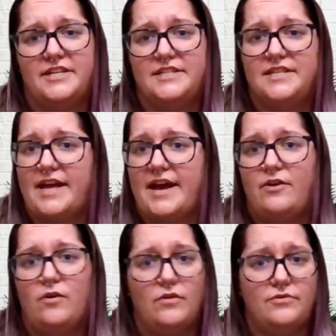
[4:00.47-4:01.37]
and did
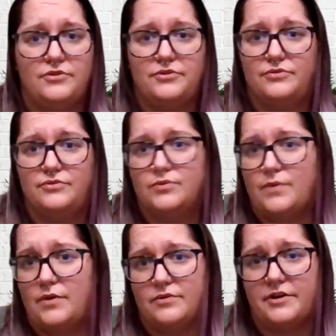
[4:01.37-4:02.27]
that all through
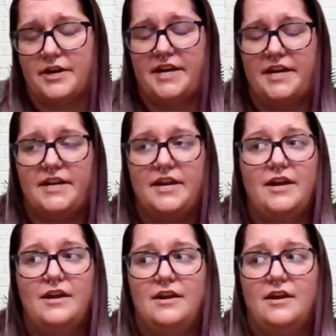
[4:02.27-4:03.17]
12th grade.
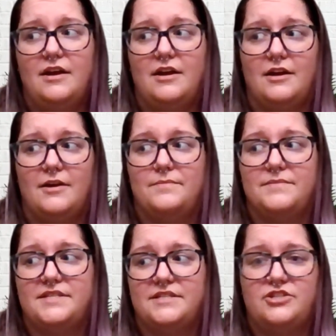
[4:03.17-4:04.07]

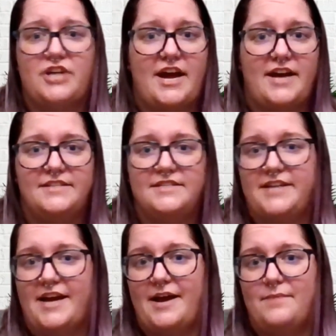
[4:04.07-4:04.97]
Did jazz,
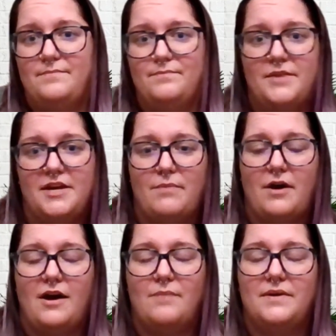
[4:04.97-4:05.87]
tap, hip
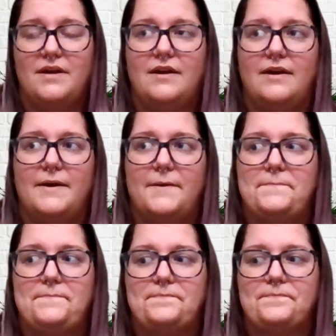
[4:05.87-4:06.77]
hop.
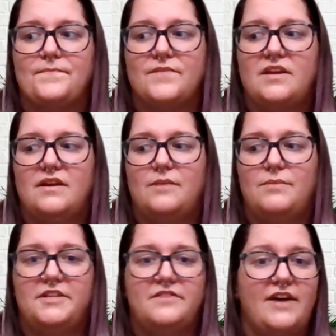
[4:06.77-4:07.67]
I
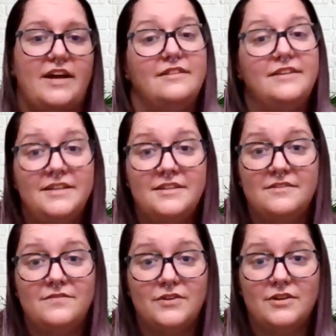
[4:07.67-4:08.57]
played the
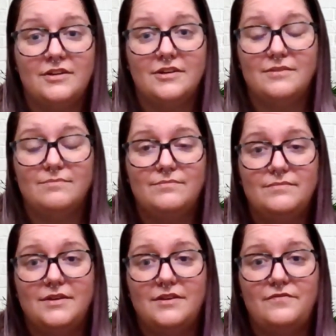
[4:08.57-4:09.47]
violin for
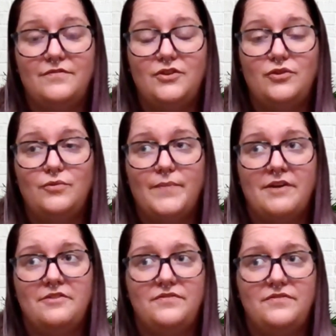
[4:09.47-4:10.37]
a few
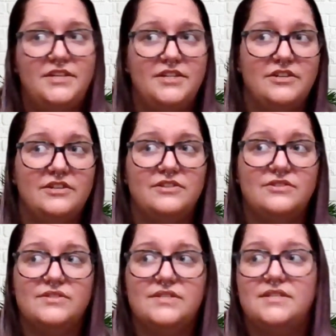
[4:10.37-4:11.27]
amount of
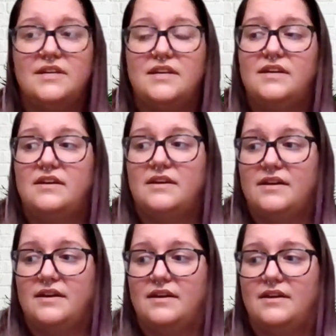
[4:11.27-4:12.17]
years.
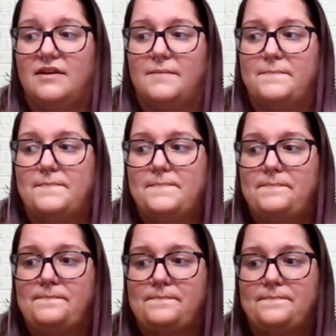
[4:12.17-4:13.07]
Um,